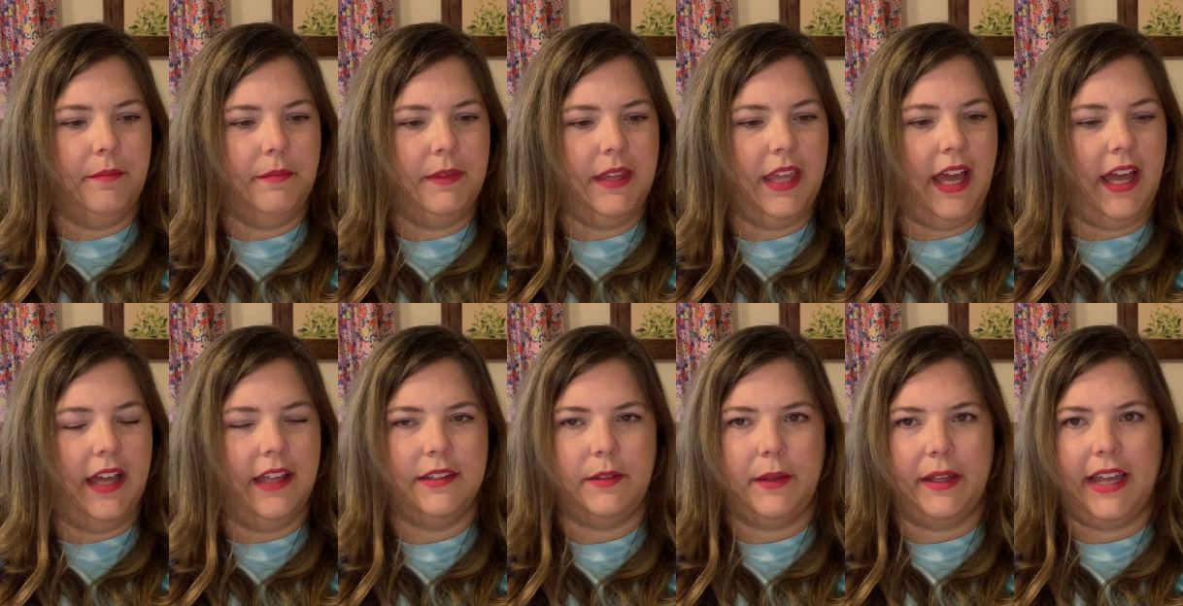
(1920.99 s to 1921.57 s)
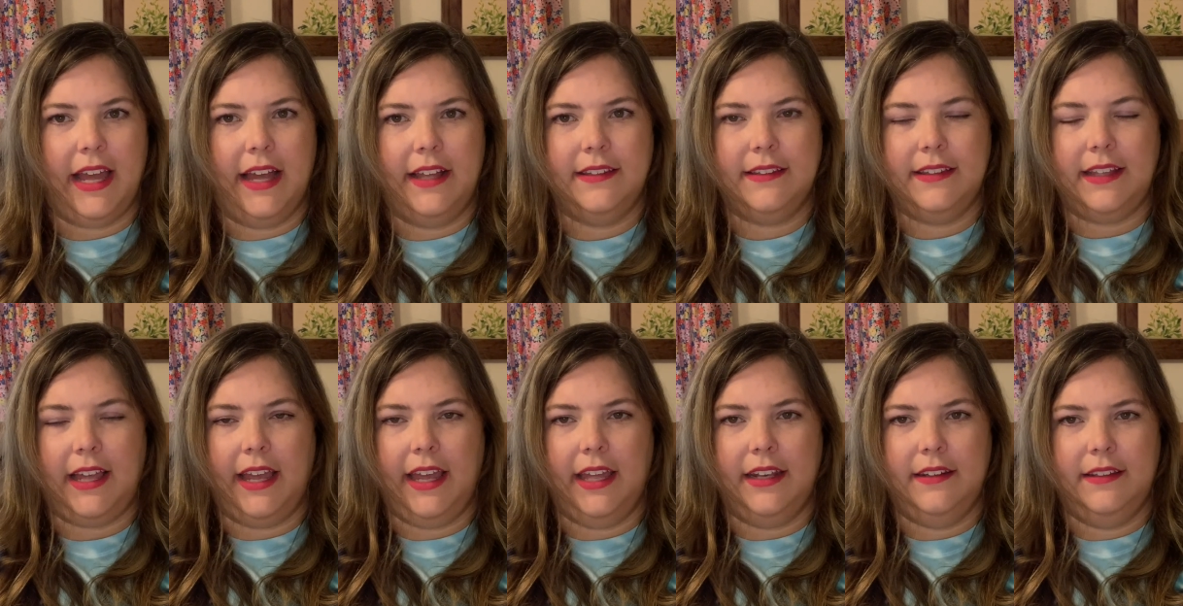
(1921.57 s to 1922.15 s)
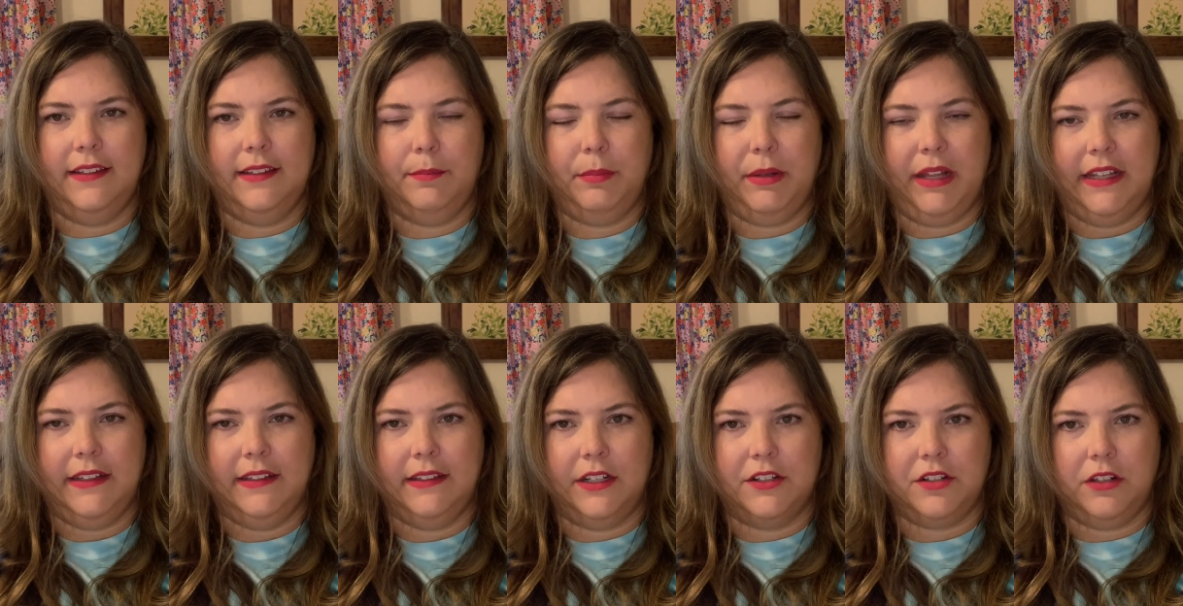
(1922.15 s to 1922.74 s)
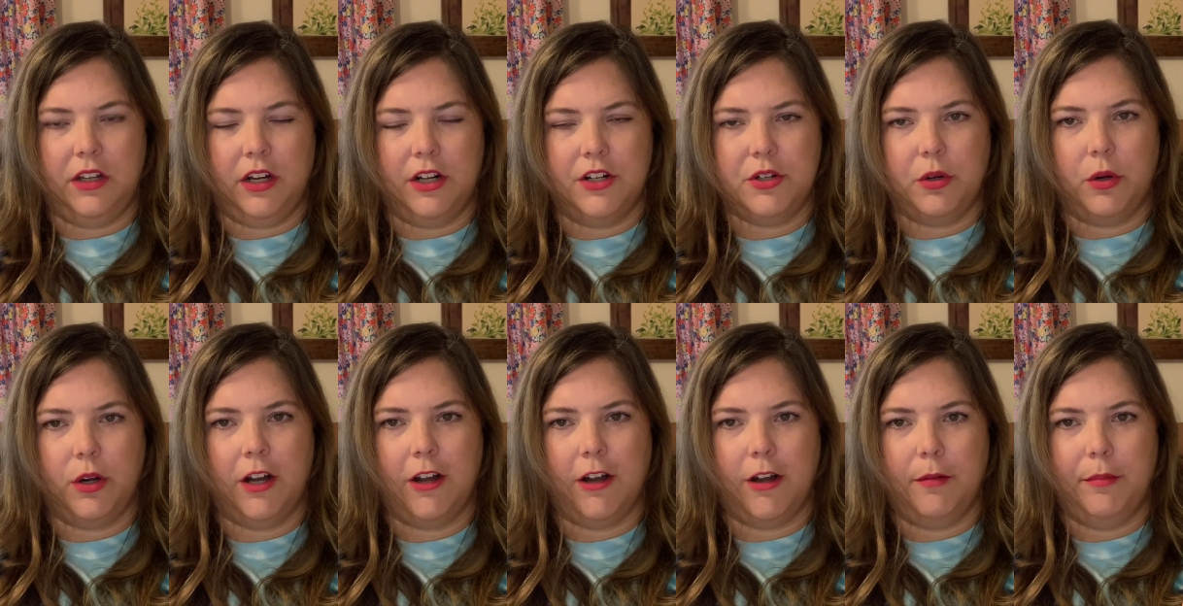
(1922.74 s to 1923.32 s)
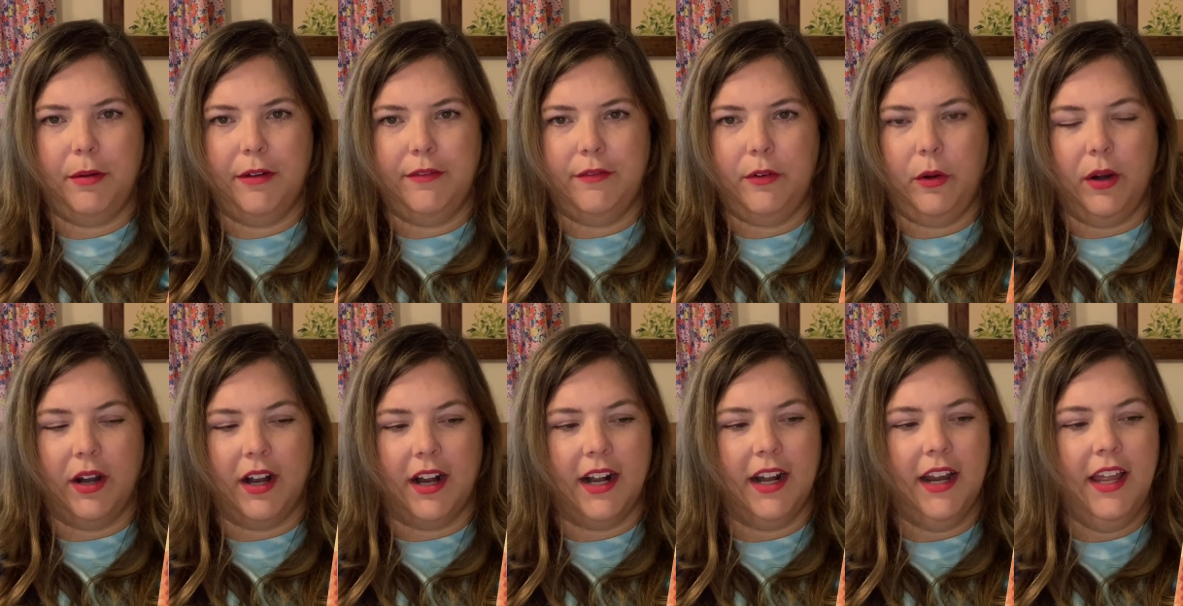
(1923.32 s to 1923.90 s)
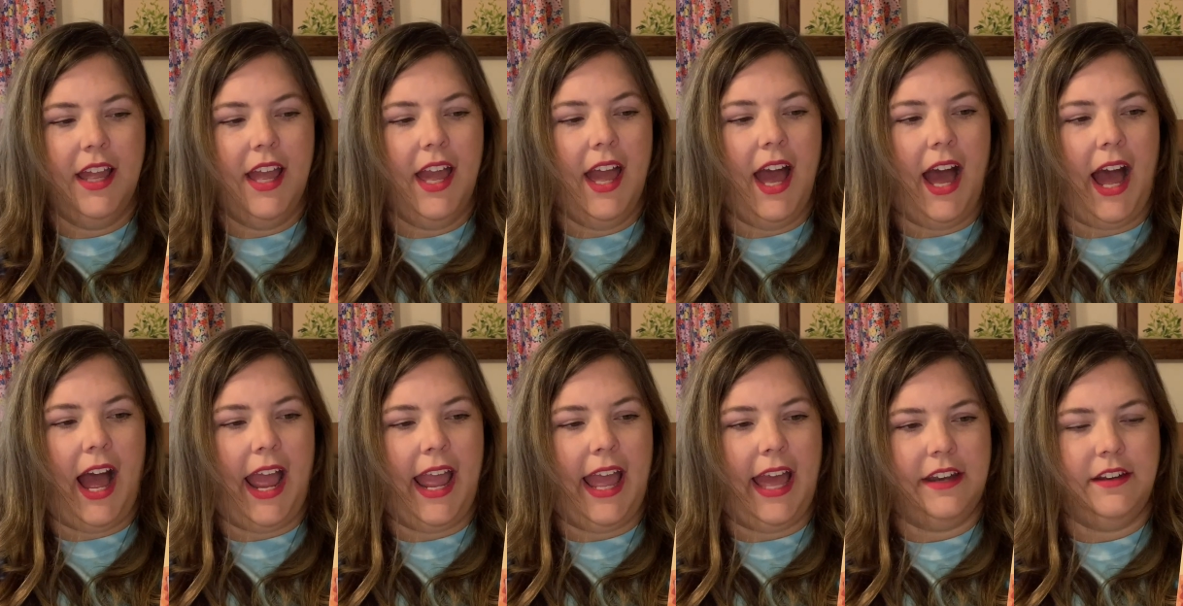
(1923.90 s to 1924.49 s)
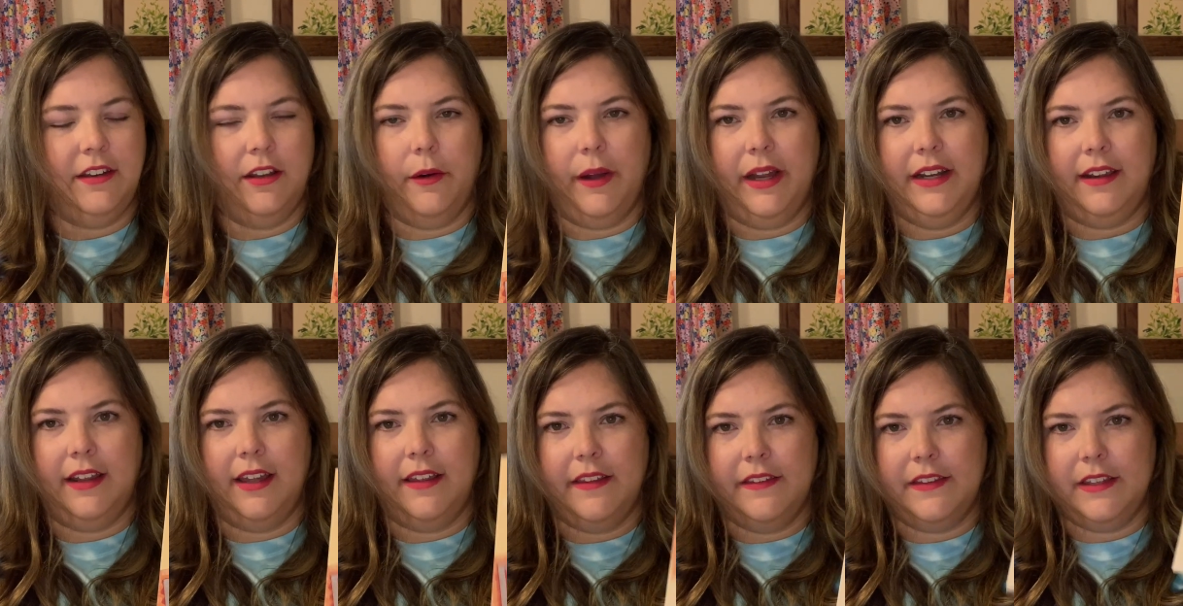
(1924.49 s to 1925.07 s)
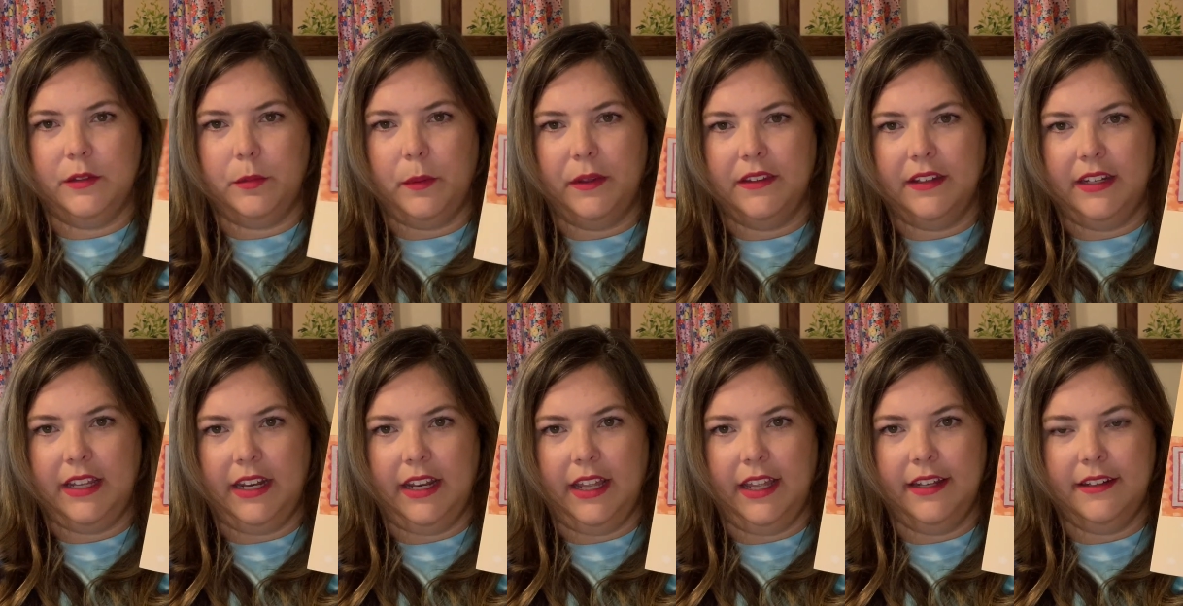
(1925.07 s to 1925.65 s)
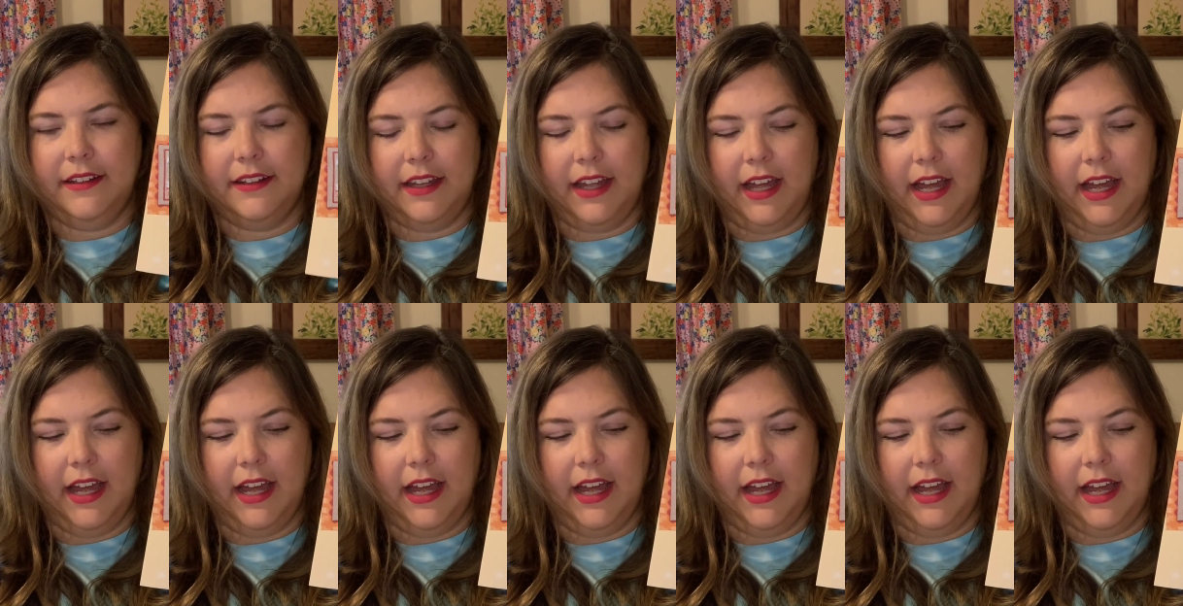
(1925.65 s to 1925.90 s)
yeah, so I guess I had placed such a large order before, I had no idea that this wasn't in it.